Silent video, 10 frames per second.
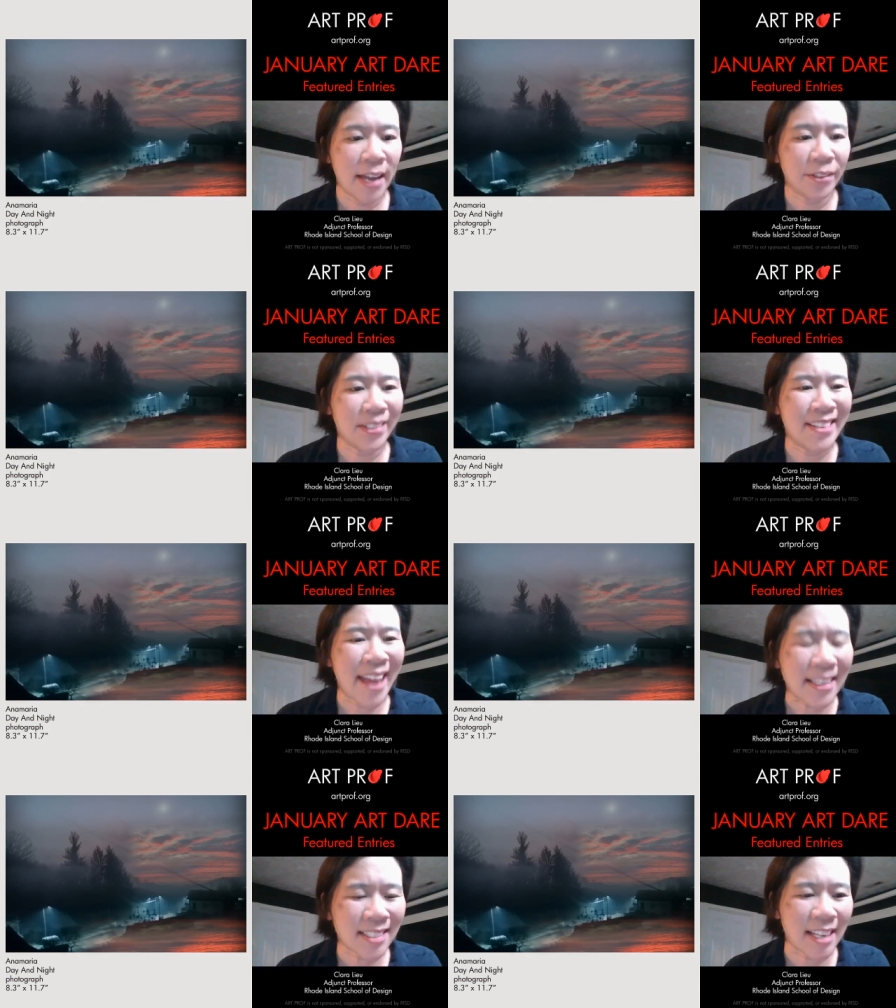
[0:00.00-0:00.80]
the
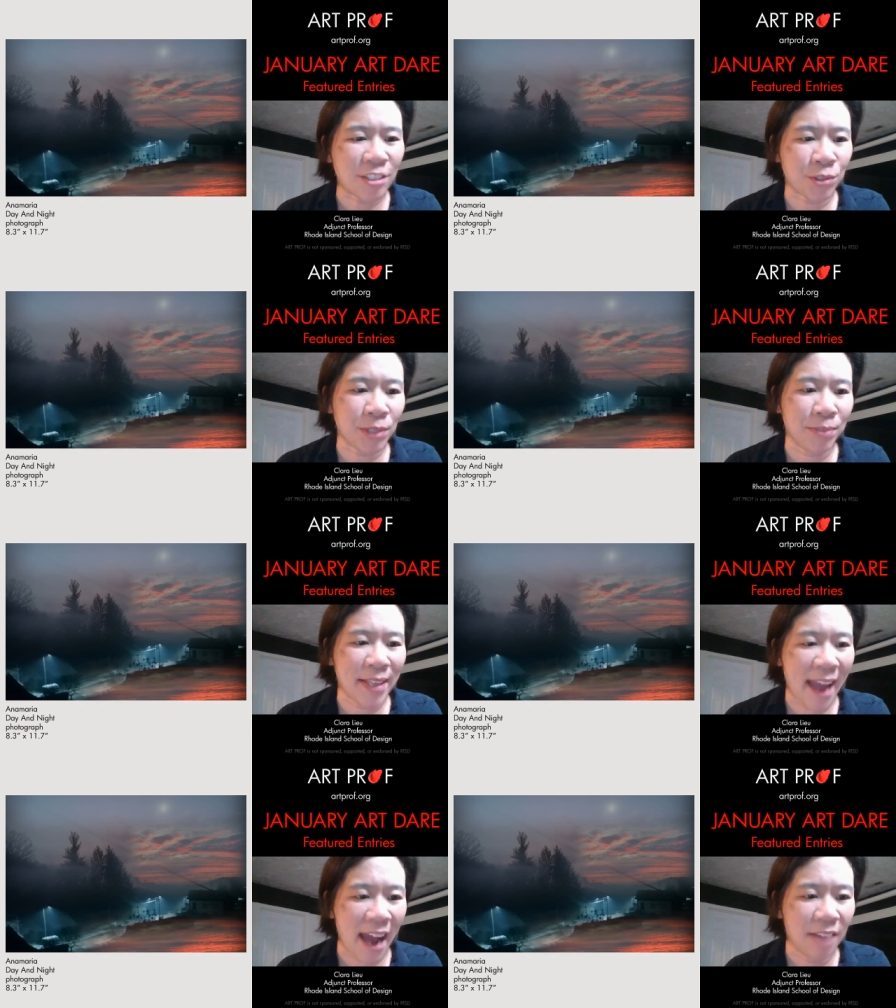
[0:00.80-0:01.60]
next entry we
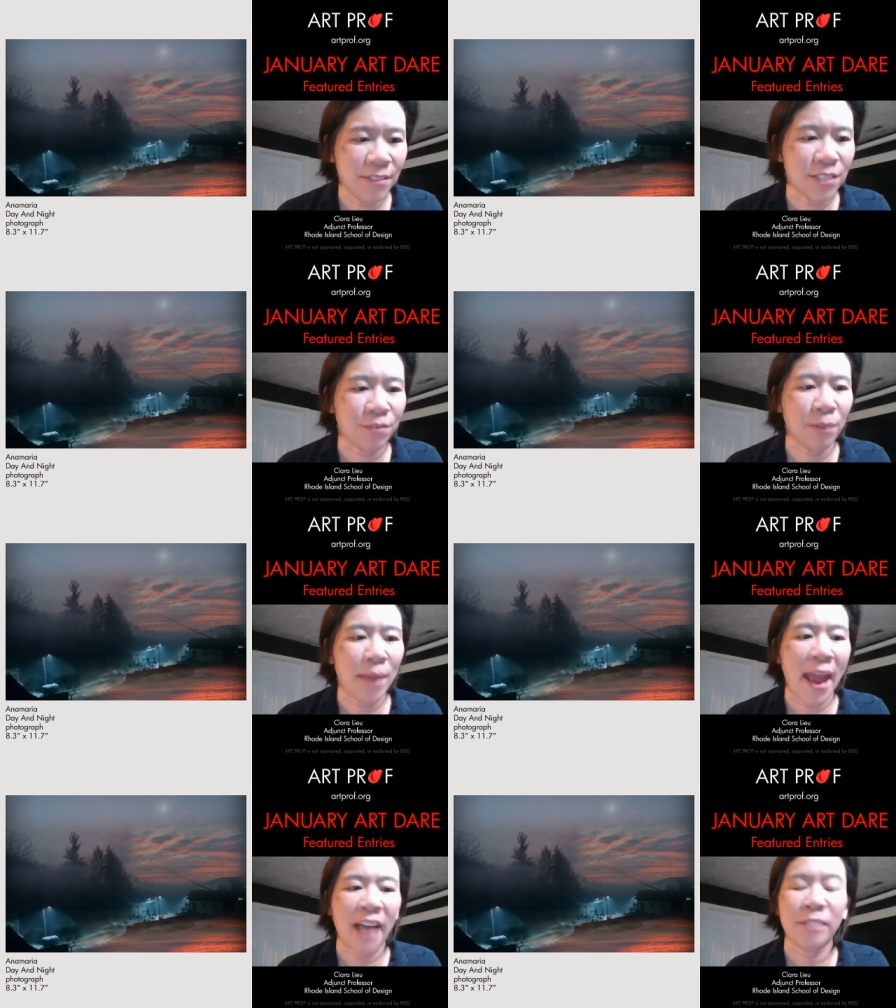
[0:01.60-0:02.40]
have is from
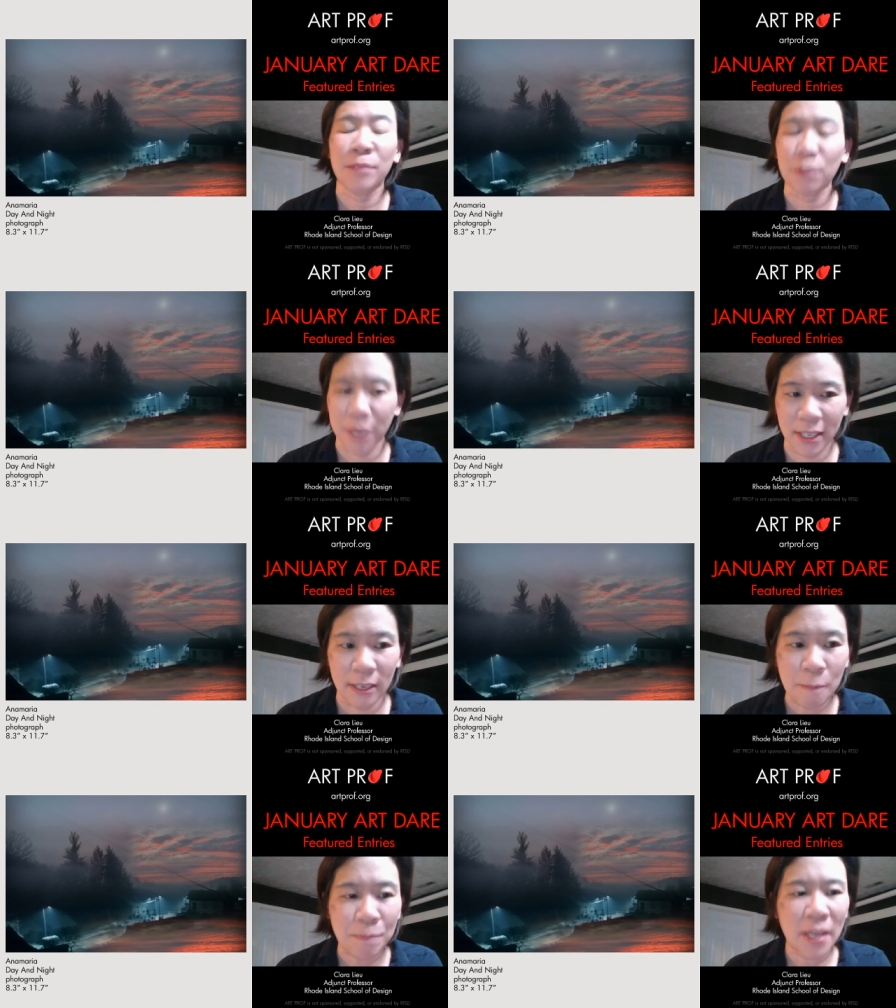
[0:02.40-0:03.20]
Anamaria
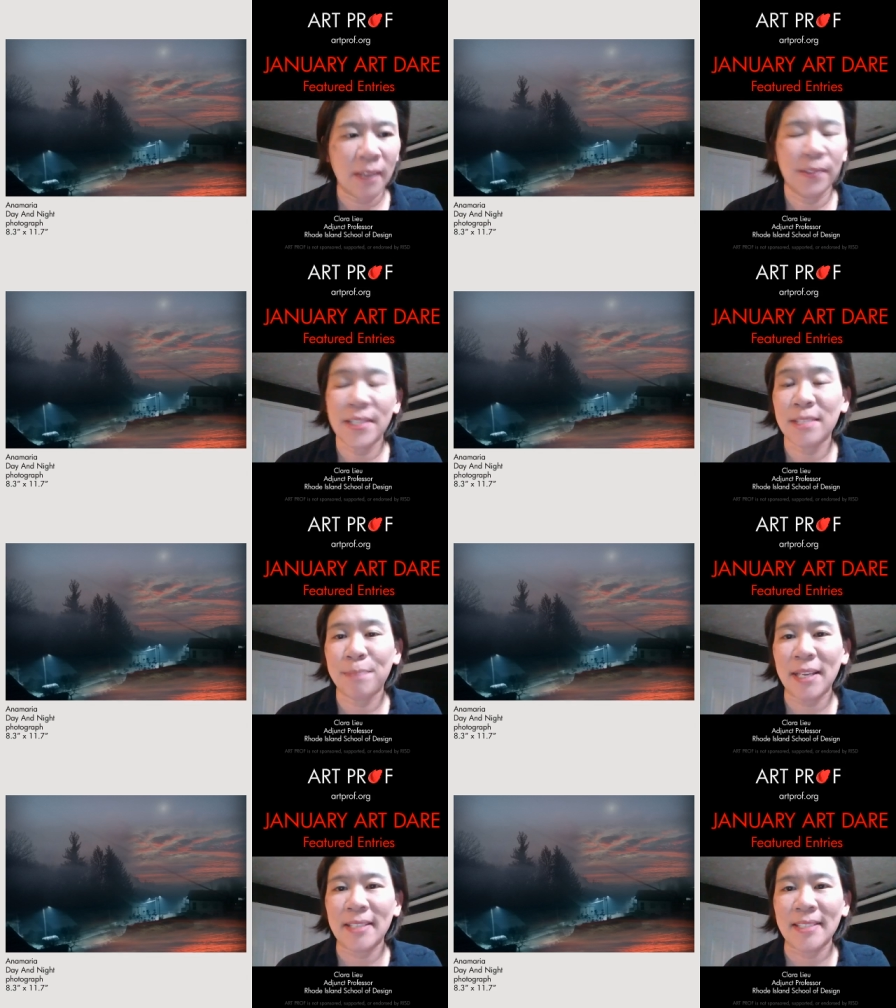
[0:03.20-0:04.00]
this
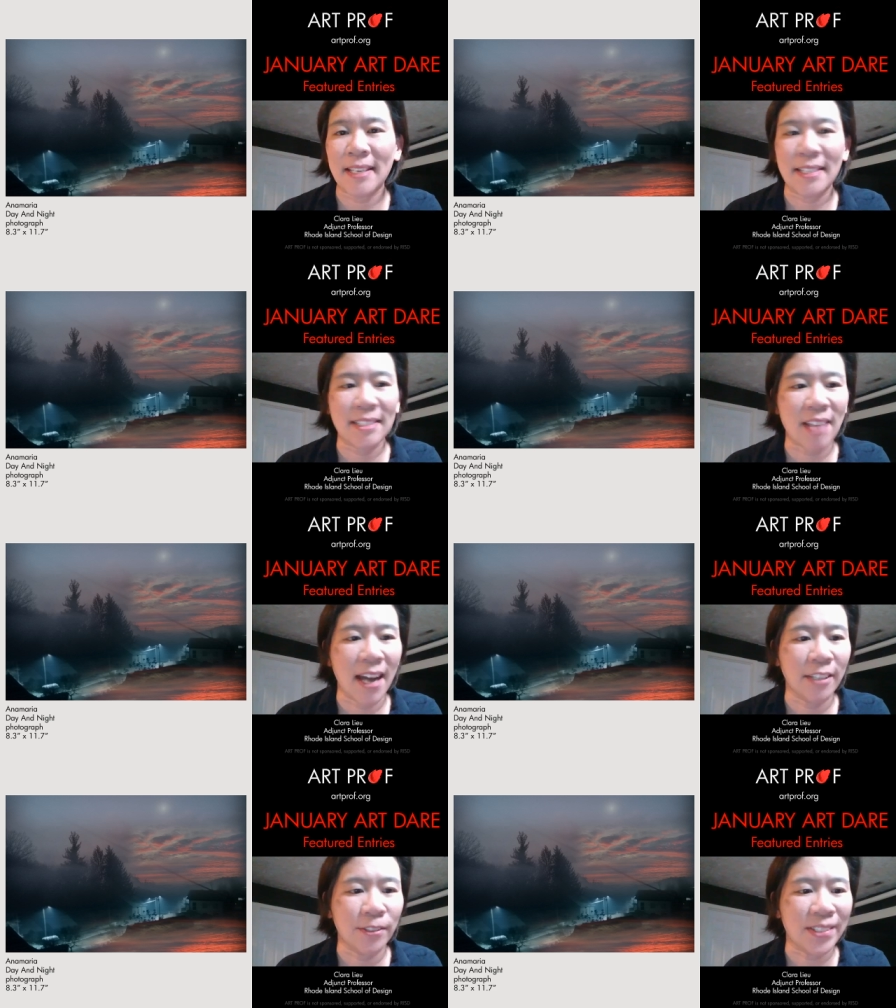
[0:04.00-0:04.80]
piece is
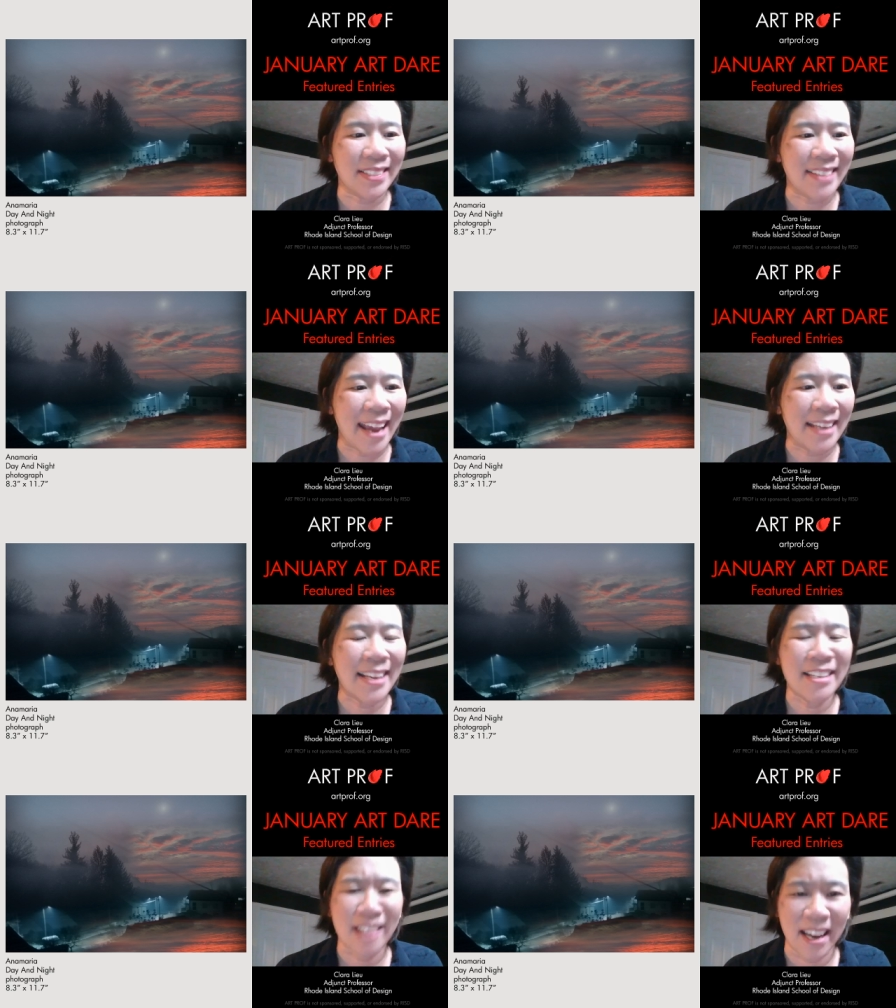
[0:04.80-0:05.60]
titled Day
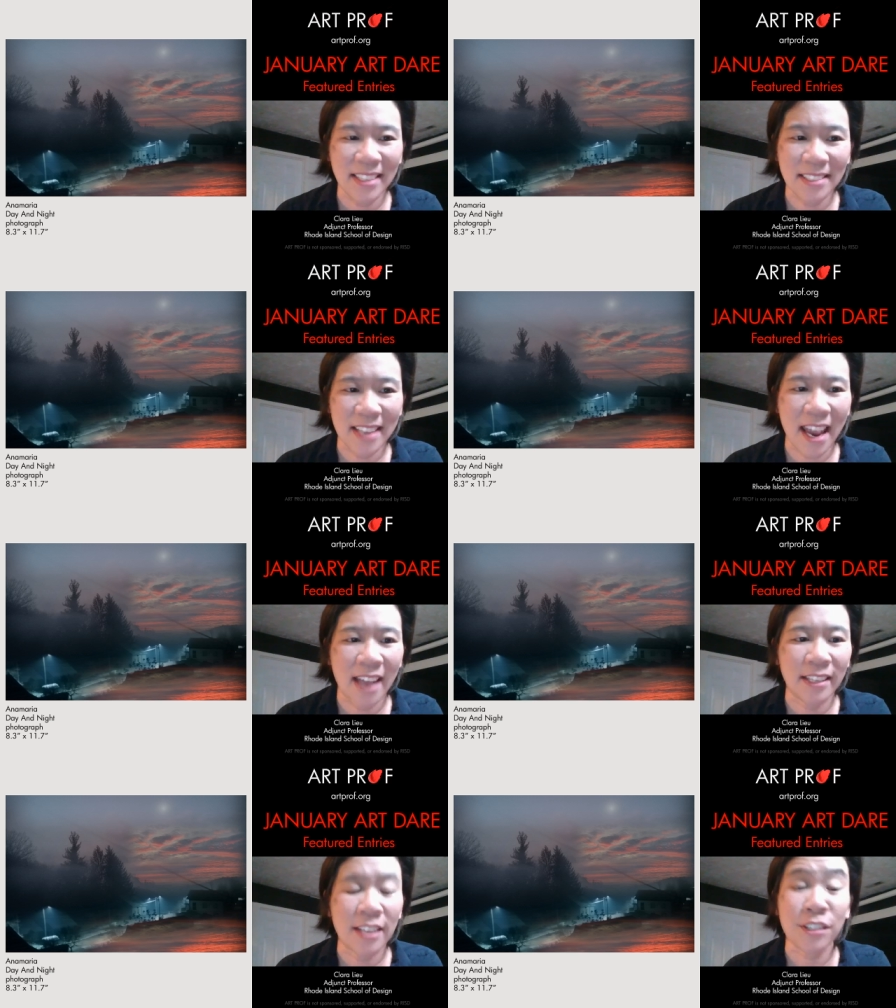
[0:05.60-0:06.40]
and Night,
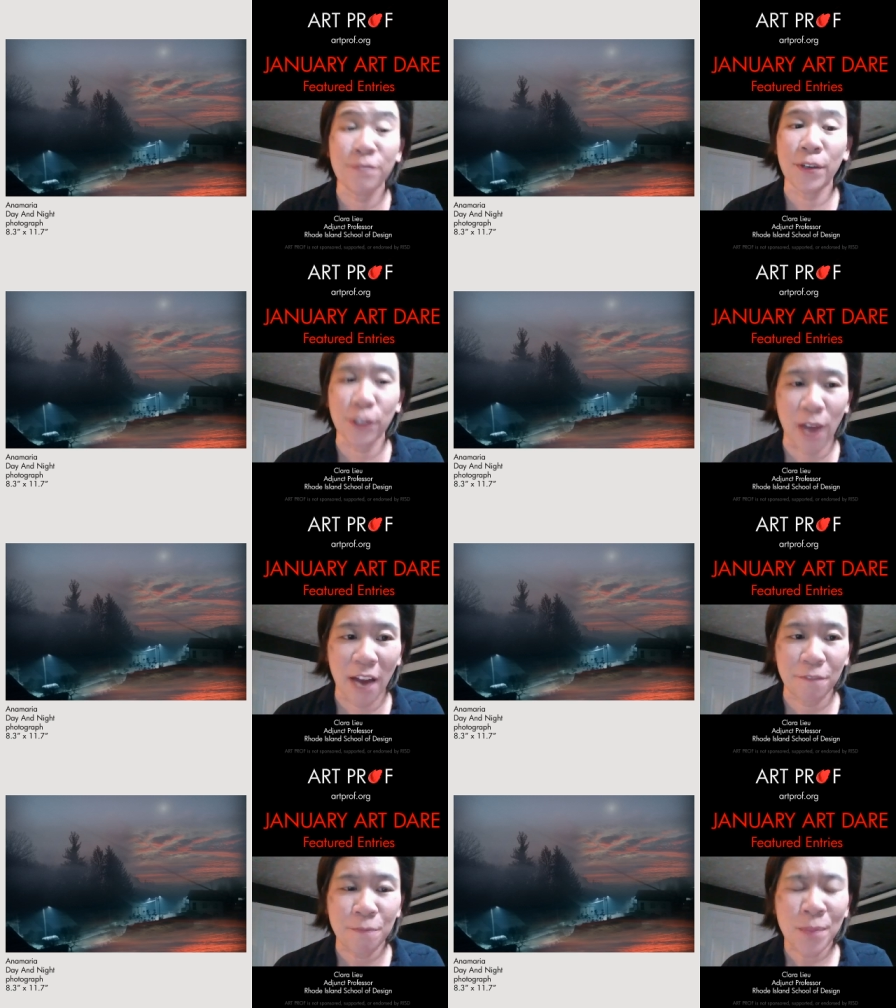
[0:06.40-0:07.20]
and it's a
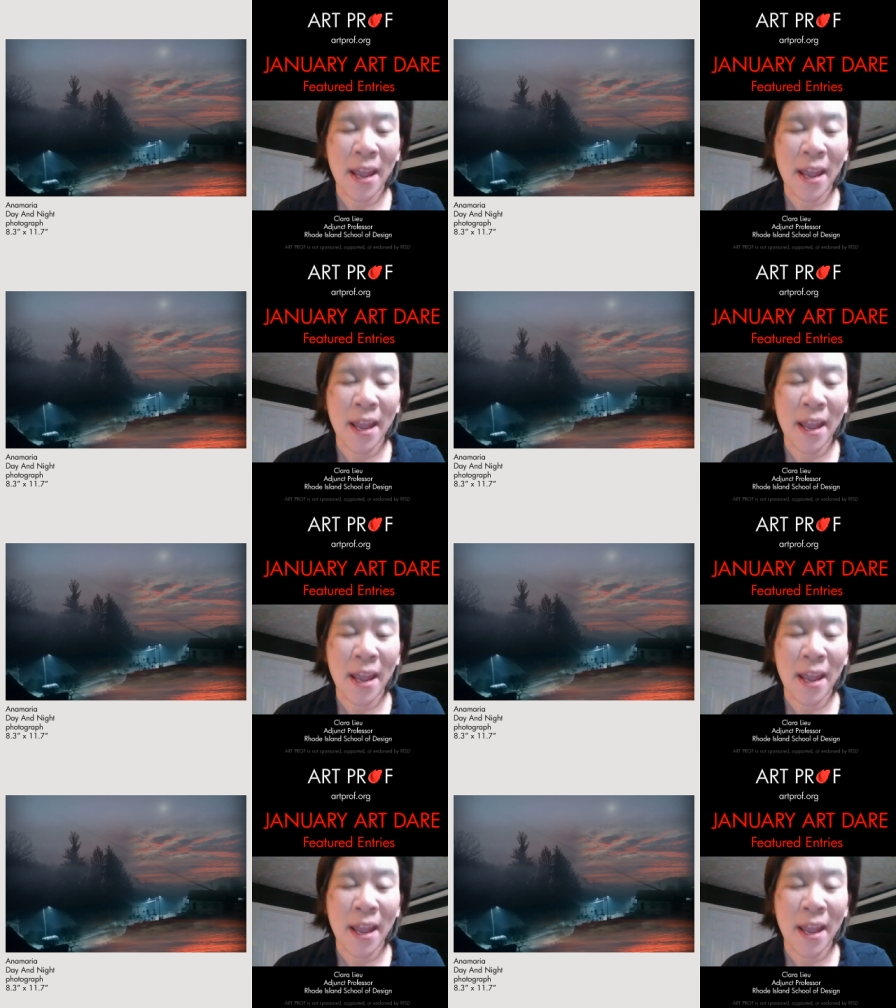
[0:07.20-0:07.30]
photograph.